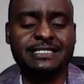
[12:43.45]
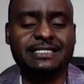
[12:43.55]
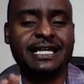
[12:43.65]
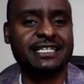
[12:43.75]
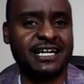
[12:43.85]

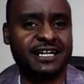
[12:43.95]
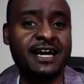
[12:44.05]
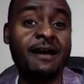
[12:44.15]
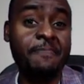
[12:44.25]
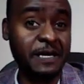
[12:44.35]

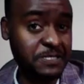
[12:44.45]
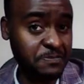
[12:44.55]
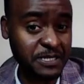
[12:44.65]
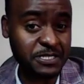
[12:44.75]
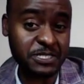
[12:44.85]

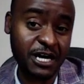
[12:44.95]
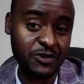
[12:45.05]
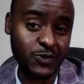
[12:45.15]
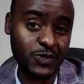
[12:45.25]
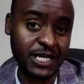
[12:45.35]
SPSS can
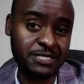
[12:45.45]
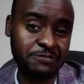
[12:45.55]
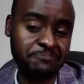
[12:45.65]
do that